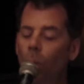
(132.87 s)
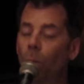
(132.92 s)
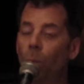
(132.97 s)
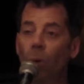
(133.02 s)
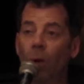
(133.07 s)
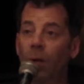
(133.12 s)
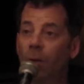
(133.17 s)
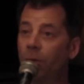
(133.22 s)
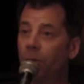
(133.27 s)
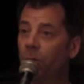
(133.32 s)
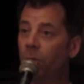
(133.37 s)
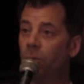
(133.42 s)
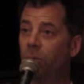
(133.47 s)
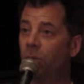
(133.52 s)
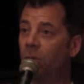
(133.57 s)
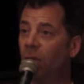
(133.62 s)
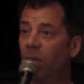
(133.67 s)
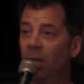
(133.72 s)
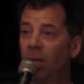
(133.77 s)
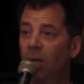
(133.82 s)
When you
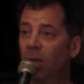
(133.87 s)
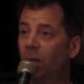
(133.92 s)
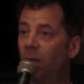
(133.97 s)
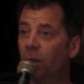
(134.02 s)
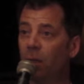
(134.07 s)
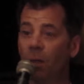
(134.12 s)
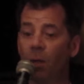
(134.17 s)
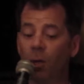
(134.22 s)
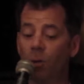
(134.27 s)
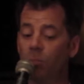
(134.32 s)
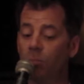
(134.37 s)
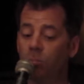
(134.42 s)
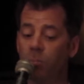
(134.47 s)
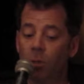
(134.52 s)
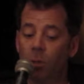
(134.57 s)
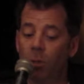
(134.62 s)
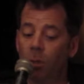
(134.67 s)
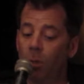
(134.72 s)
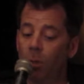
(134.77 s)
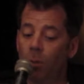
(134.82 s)
say club,
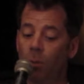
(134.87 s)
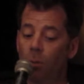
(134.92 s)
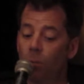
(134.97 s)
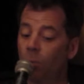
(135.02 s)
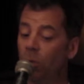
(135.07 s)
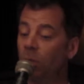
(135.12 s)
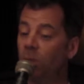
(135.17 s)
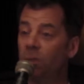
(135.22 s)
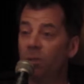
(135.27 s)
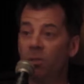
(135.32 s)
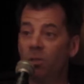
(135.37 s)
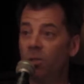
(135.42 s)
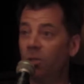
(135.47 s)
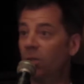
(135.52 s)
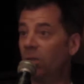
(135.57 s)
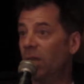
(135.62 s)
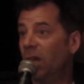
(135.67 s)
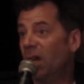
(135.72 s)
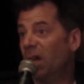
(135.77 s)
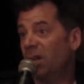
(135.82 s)
what is
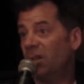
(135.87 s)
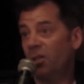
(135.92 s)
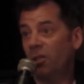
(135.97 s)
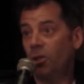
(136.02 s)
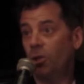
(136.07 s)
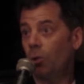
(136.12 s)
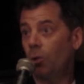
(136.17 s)
that?